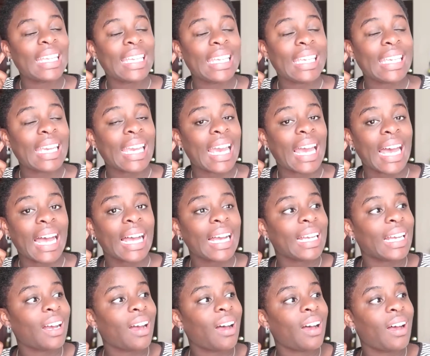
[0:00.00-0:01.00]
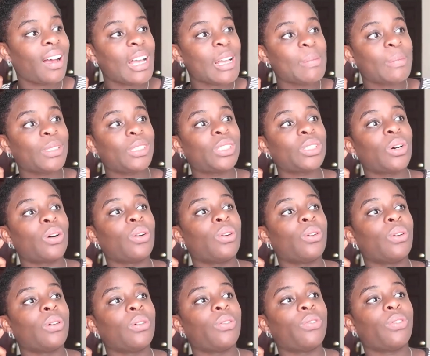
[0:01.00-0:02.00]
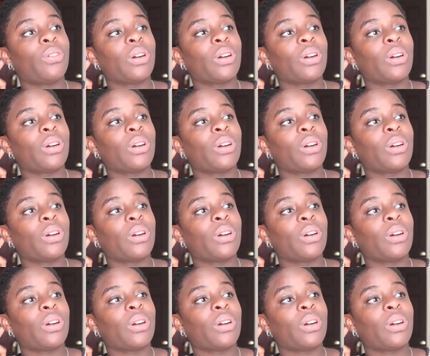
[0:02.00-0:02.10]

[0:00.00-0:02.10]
Yeah, so